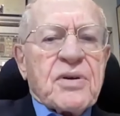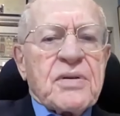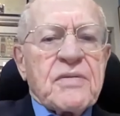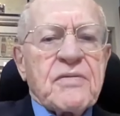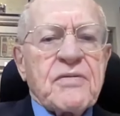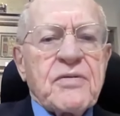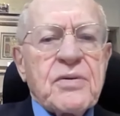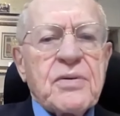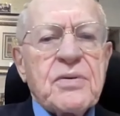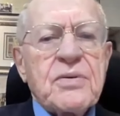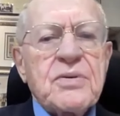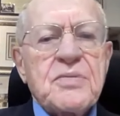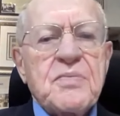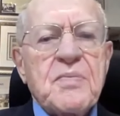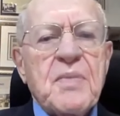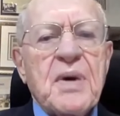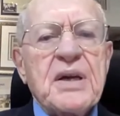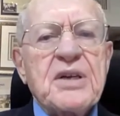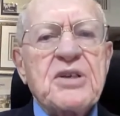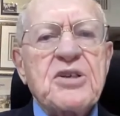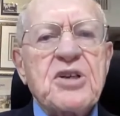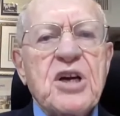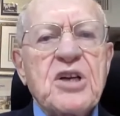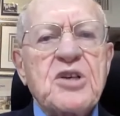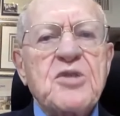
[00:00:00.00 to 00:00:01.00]
confuse
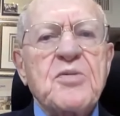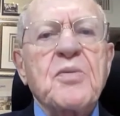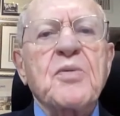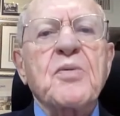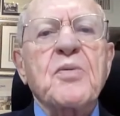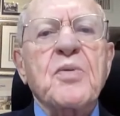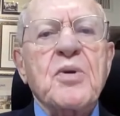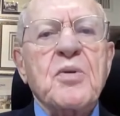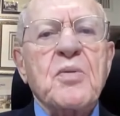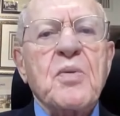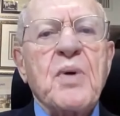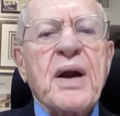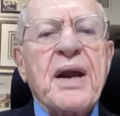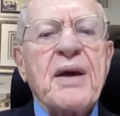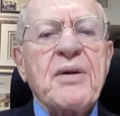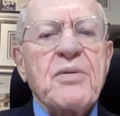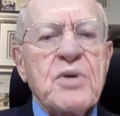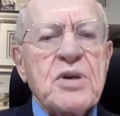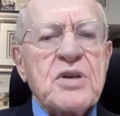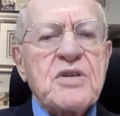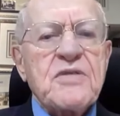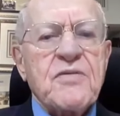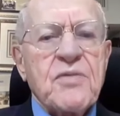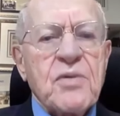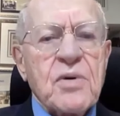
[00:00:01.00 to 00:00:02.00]
my judgment with what I
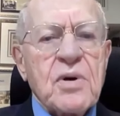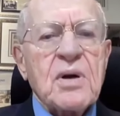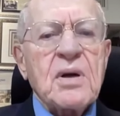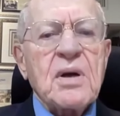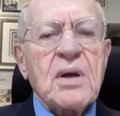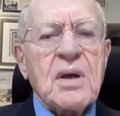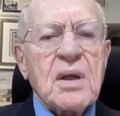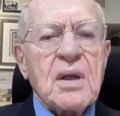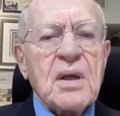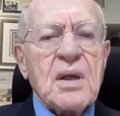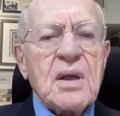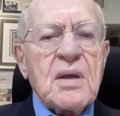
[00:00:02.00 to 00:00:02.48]
wish for,